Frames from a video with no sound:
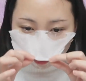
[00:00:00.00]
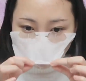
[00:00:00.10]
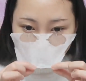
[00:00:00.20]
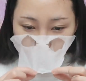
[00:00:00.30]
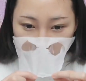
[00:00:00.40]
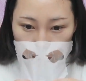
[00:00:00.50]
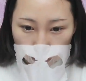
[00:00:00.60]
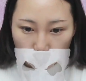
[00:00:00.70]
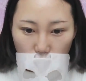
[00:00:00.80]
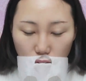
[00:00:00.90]

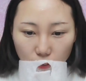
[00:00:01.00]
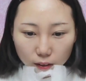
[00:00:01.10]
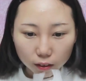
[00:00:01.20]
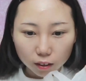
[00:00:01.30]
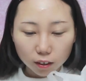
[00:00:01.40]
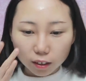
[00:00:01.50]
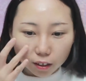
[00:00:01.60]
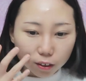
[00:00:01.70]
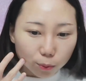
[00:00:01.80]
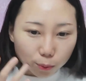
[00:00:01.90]
Oh,
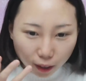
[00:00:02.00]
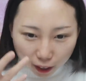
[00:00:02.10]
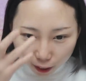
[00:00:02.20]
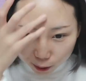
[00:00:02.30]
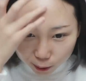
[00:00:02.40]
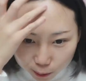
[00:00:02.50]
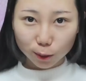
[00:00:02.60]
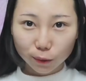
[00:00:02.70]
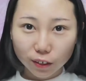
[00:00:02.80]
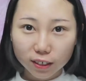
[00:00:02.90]
wow,
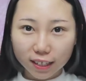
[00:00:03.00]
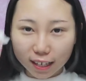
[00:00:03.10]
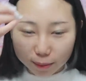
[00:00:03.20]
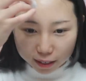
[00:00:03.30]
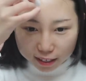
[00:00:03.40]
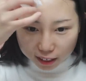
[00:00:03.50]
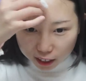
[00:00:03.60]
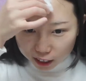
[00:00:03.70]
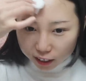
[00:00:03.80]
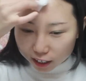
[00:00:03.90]
it feels like my
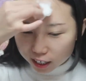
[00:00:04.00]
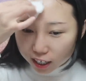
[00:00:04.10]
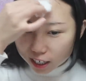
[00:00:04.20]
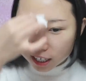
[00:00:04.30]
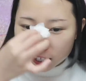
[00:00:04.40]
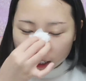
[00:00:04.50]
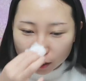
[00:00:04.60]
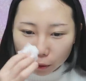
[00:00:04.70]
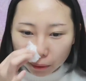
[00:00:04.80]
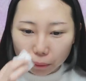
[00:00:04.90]
skin is a
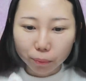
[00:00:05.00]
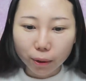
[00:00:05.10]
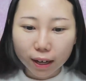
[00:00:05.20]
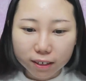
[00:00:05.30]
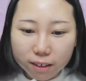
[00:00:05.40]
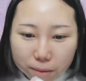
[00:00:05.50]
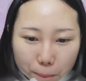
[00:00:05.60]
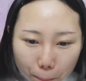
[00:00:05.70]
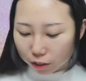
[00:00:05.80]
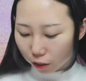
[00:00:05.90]
little bit brighter.
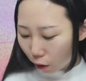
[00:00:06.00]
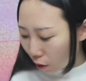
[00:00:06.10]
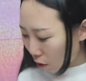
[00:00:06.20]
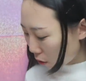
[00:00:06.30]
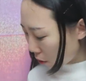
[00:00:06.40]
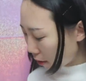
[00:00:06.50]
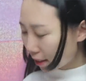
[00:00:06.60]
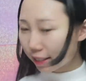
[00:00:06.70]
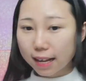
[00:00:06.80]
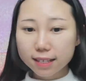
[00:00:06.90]

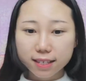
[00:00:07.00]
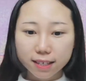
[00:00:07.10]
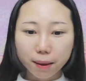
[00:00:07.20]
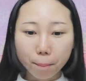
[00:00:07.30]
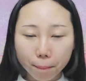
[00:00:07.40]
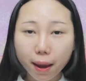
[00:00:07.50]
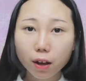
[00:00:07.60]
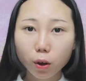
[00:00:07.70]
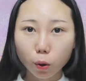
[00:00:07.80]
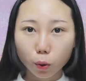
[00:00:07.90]
So that's the
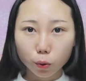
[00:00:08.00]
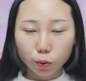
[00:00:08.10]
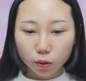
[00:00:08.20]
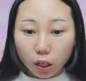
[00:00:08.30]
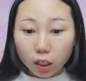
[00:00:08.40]
mango.